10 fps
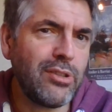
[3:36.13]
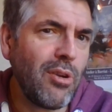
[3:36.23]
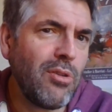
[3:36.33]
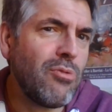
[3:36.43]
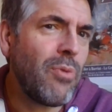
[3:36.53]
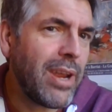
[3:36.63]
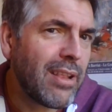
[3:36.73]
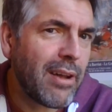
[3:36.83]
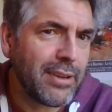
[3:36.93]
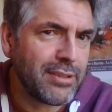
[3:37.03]
"Don't you
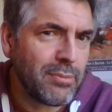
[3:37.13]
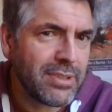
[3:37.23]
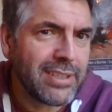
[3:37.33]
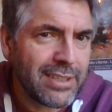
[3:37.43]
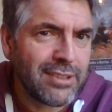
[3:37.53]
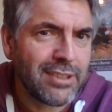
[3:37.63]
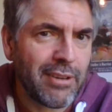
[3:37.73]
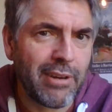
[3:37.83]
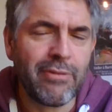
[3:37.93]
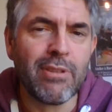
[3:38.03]
realize it was
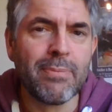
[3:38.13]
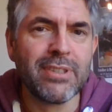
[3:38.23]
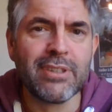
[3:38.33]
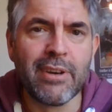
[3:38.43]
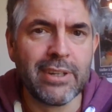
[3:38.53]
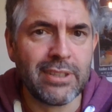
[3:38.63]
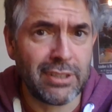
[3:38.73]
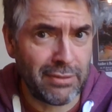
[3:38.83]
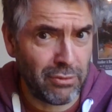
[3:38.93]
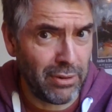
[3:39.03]
necessary for the Messiah to
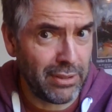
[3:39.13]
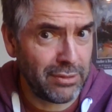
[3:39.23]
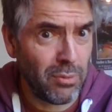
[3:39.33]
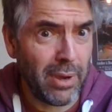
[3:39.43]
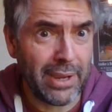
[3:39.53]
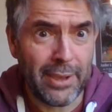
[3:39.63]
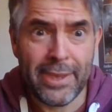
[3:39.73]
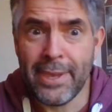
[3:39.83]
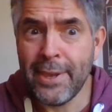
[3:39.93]
suffer in this way?